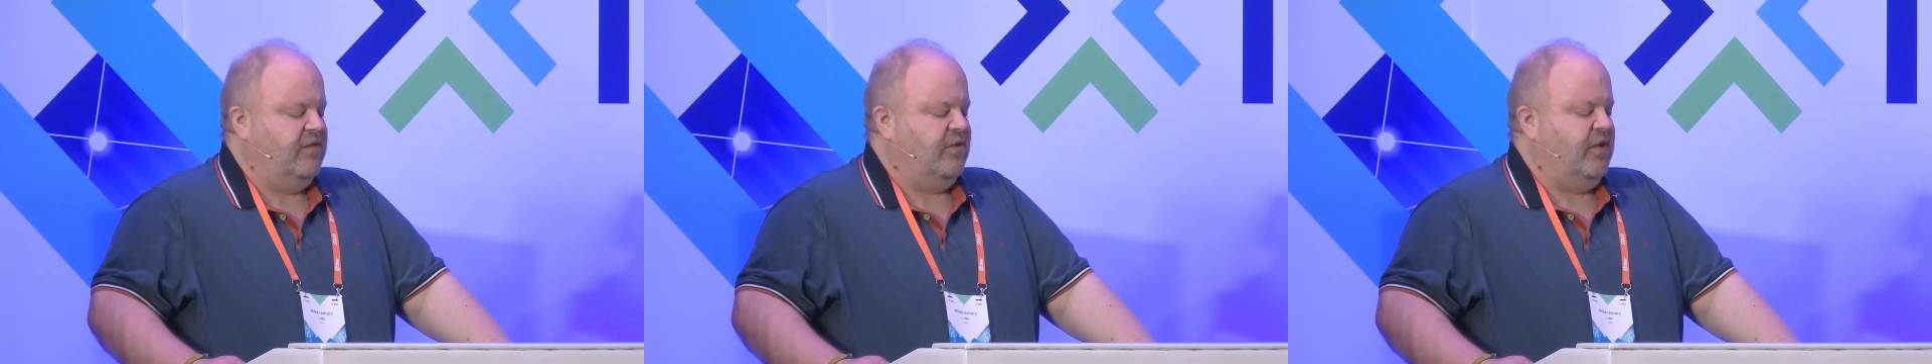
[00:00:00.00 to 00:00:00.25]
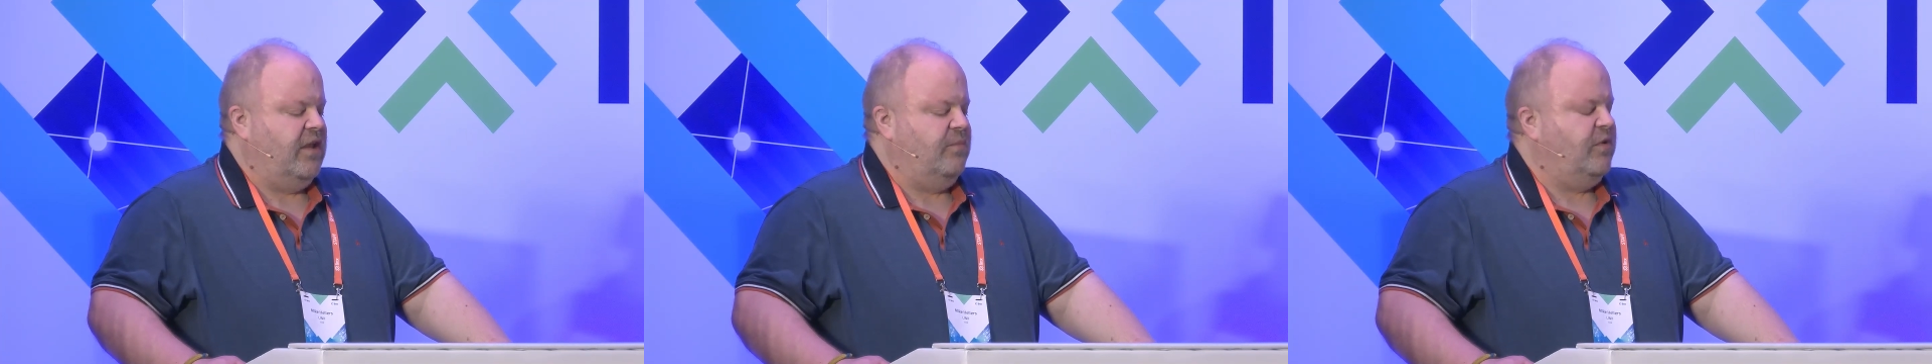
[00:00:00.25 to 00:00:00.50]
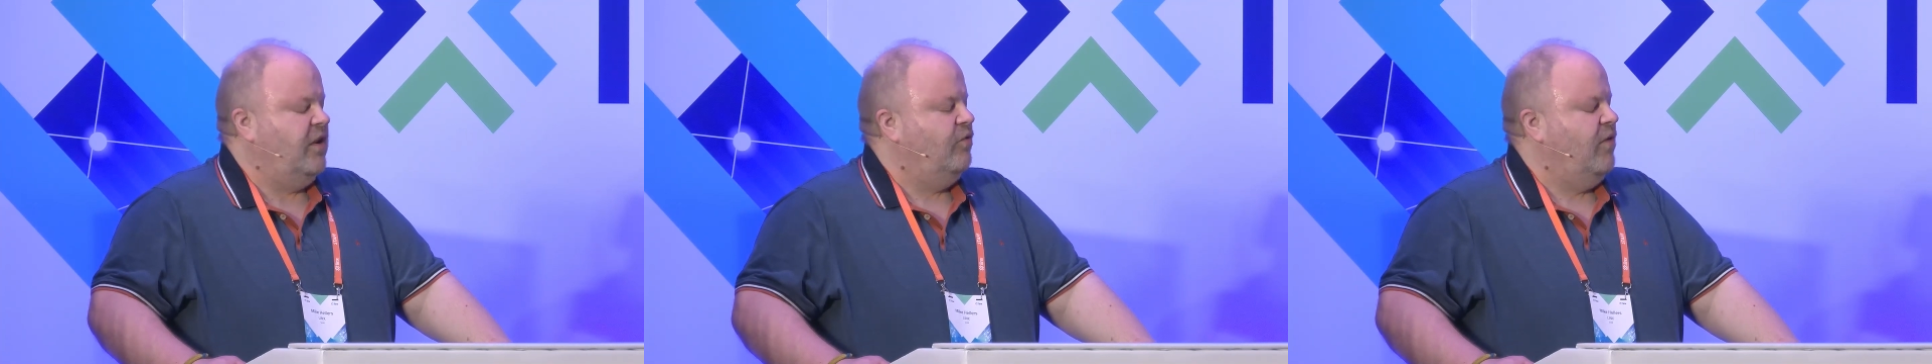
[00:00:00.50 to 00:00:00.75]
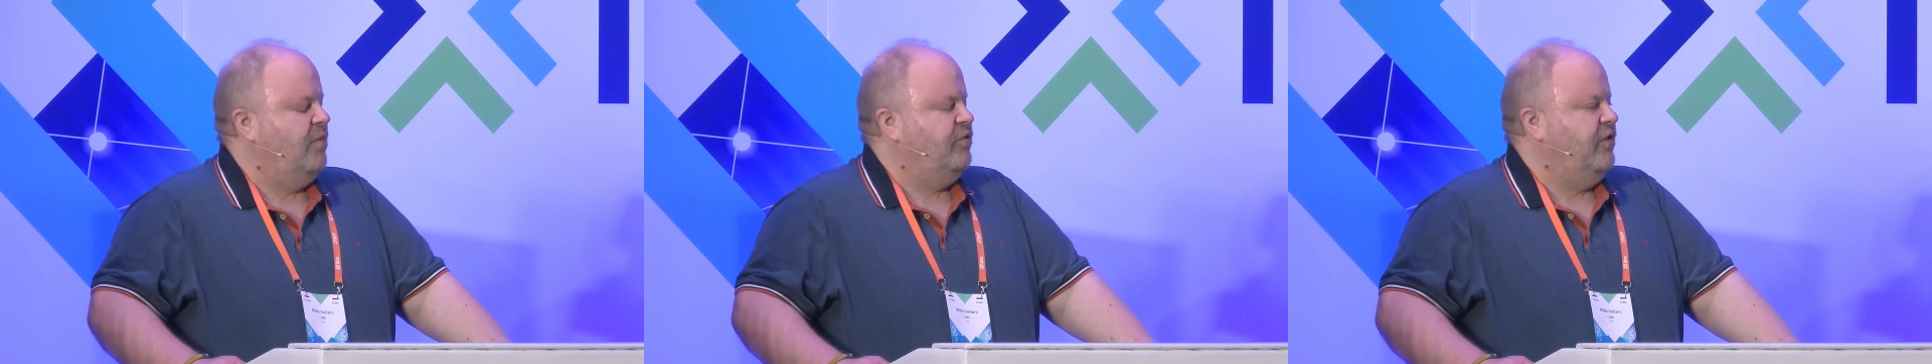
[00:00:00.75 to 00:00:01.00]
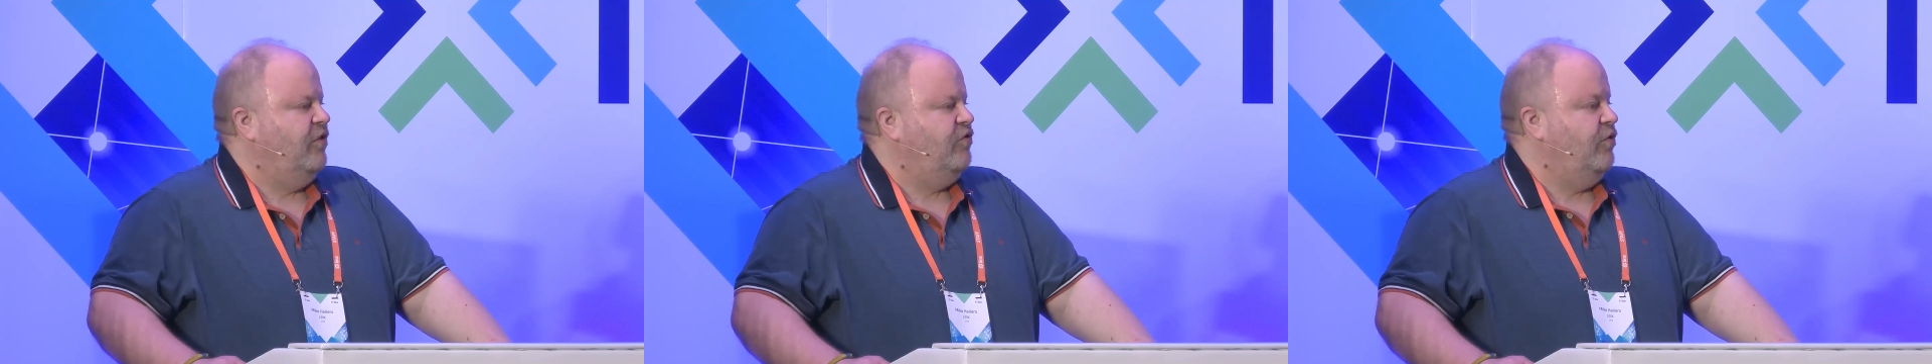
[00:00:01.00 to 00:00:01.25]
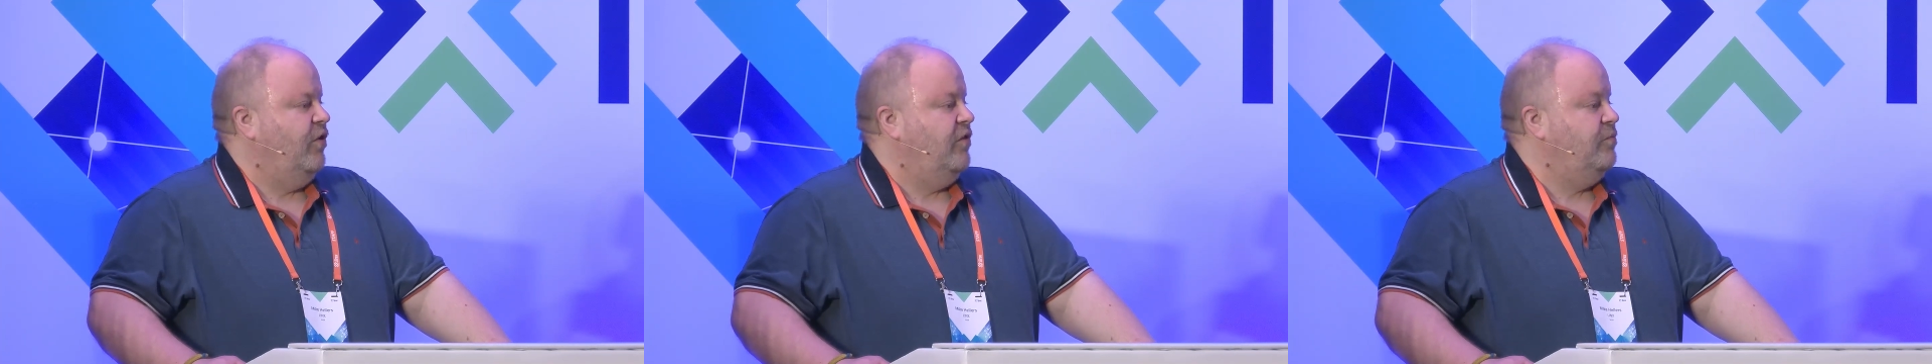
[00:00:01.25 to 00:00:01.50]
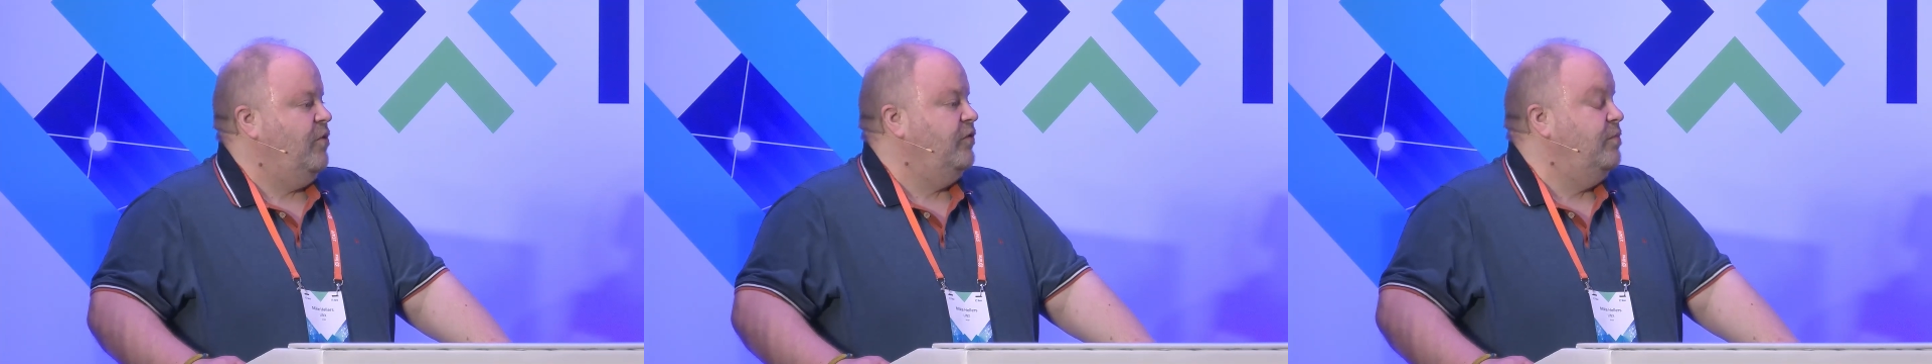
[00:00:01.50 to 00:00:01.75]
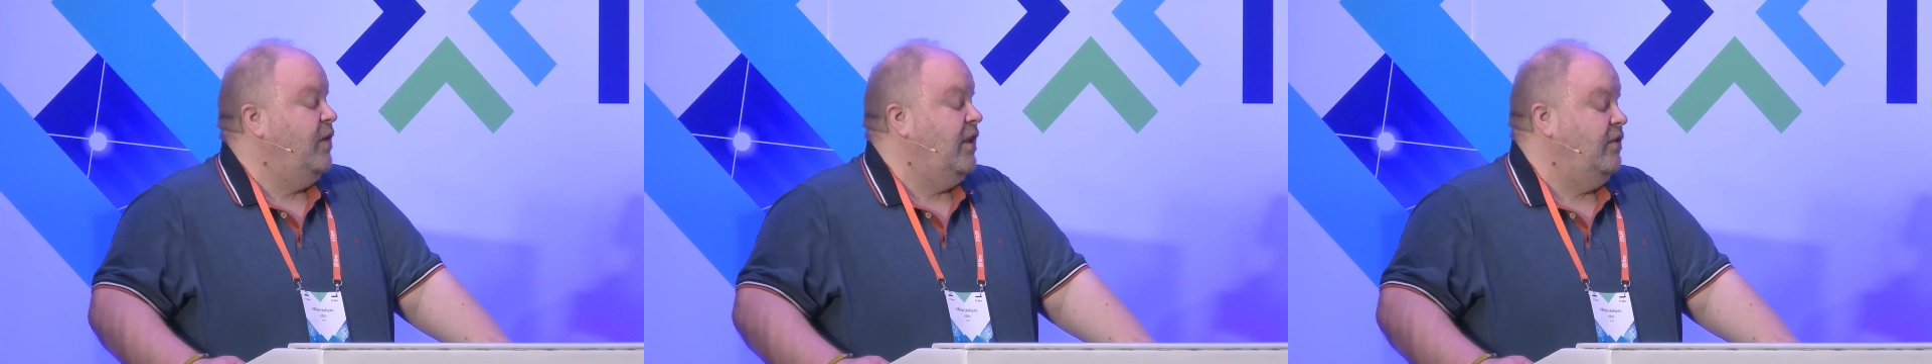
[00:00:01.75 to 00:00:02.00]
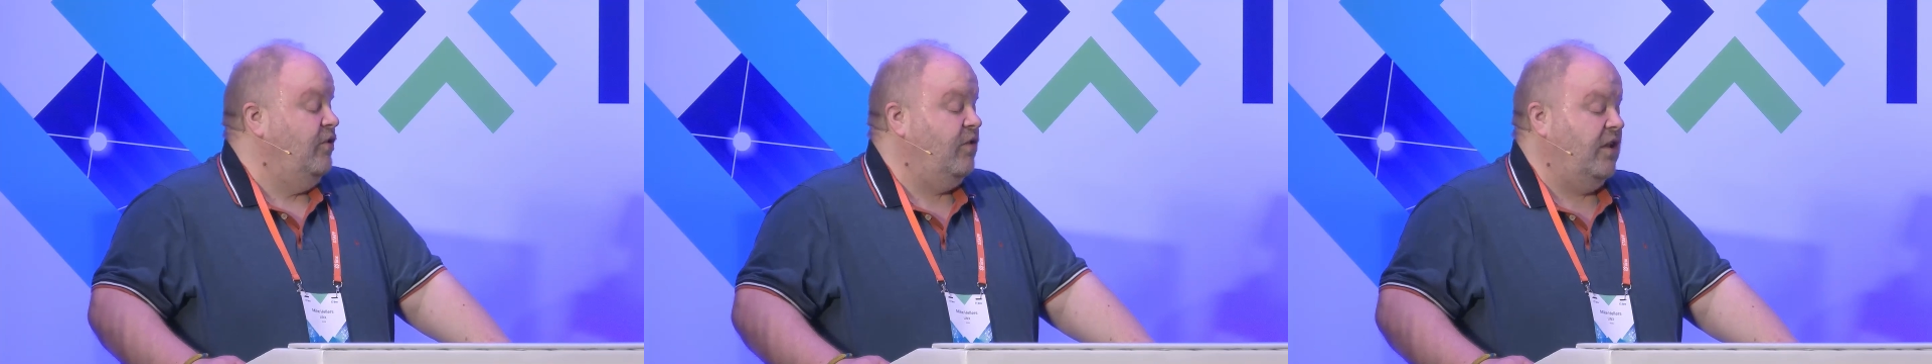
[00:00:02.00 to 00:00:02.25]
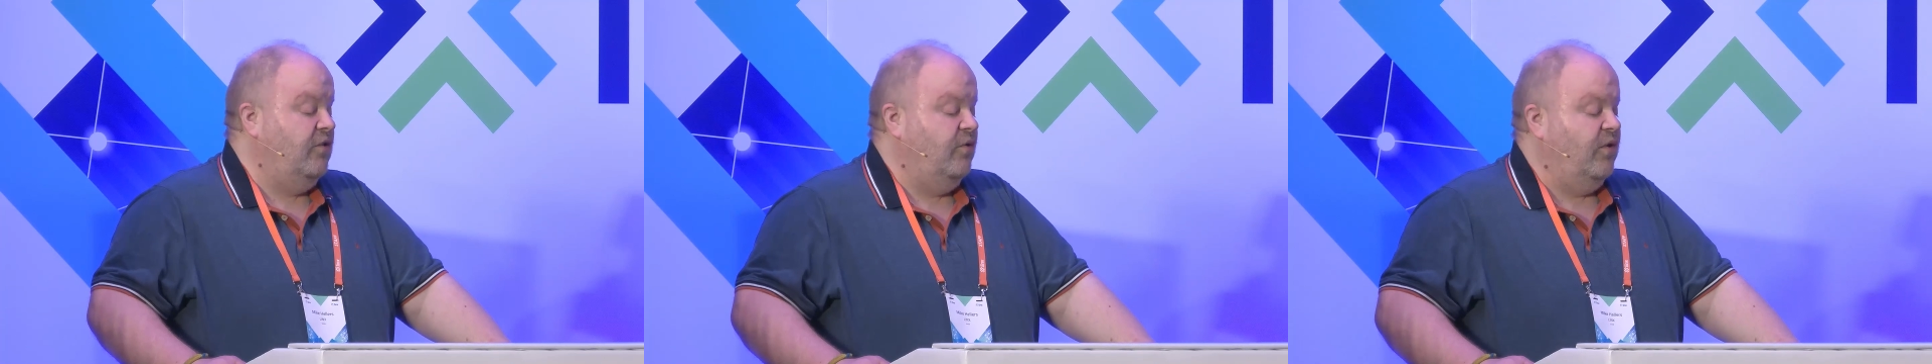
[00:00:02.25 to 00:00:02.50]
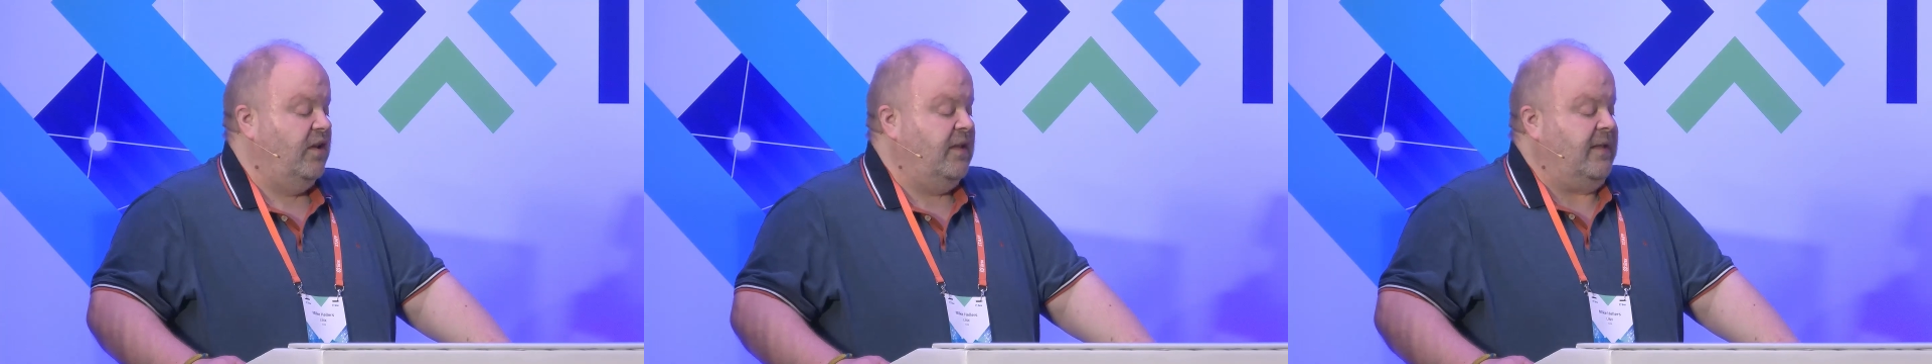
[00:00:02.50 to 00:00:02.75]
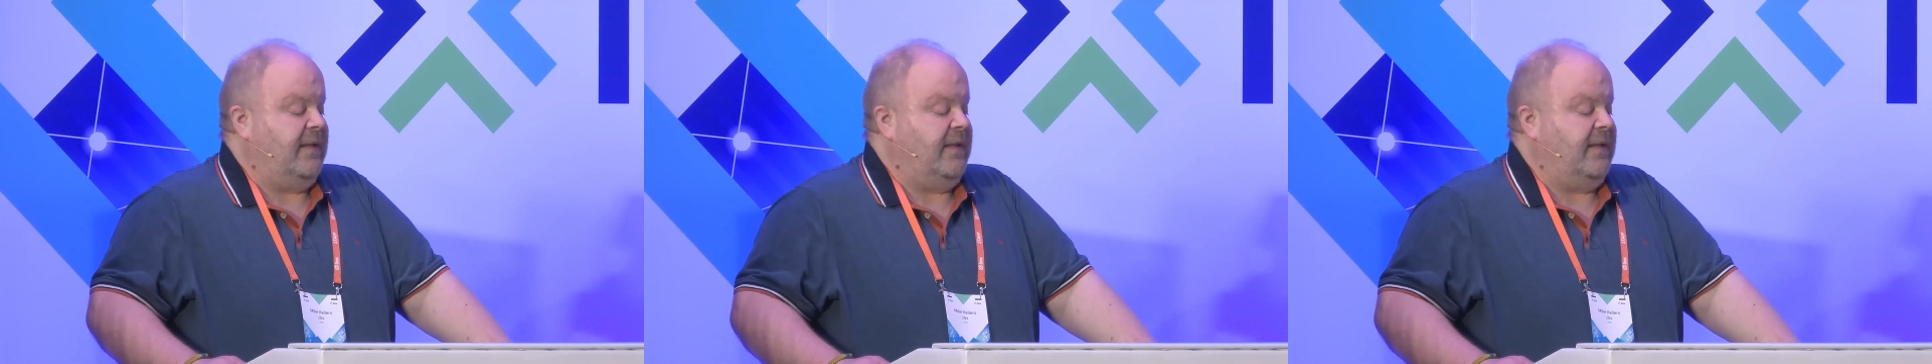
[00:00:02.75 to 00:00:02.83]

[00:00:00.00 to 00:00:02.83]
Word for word: So keep the interruption as short as possible and you can do it